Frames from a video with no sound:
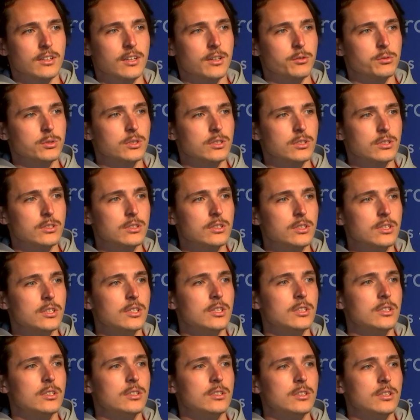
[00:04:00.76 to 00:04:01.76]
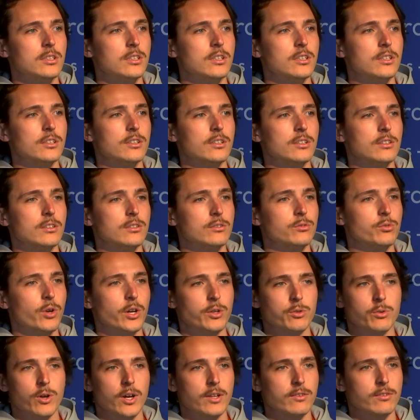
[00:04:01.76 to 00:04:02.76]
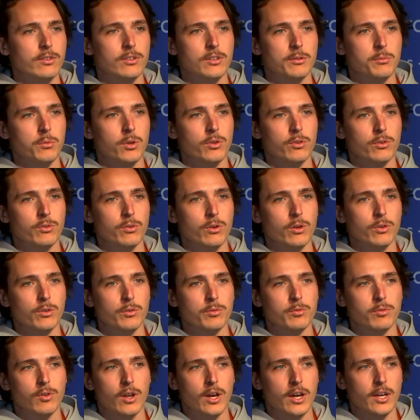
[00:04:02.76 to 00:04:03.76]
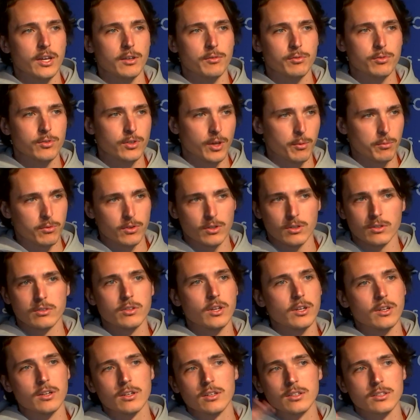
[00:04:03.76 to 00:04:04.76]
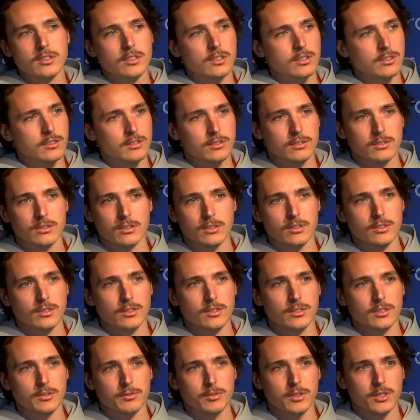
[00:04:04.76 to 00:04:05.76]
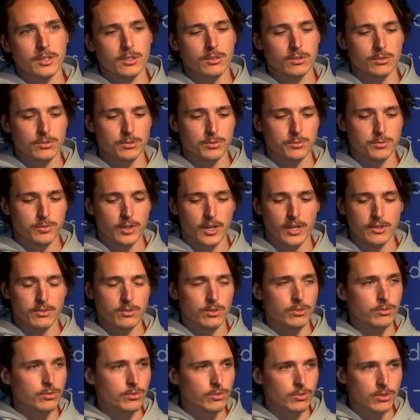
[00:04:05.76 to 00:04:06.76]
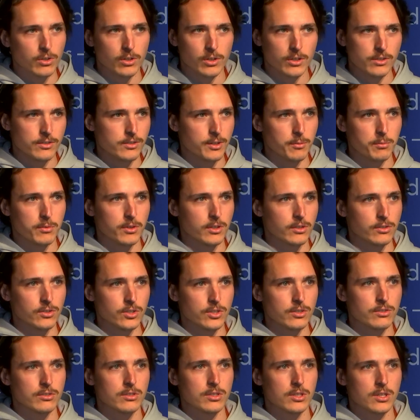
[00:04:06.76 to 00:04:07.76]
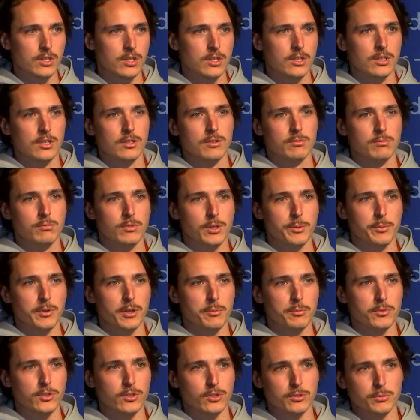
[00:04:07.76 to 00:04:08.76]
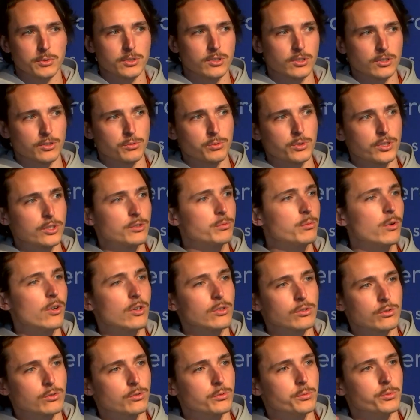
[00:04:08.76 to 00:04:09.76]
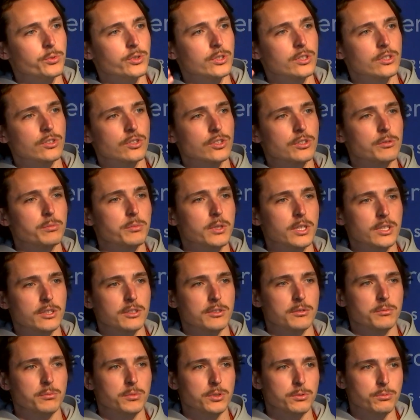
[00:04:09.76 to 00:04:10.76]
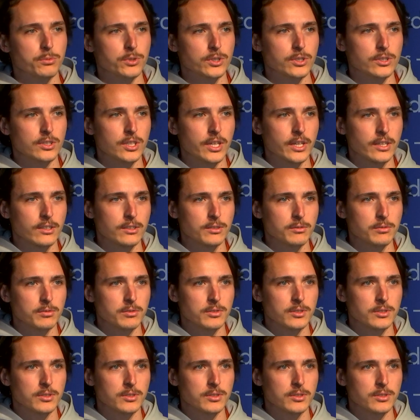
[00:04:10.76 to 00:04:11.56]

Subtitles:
I will try to answer them on the fly if something is unclear. So, and if I go too fast or too slow on something, just maybe let me know, because we're a small group. We can just make it a bit more interactive.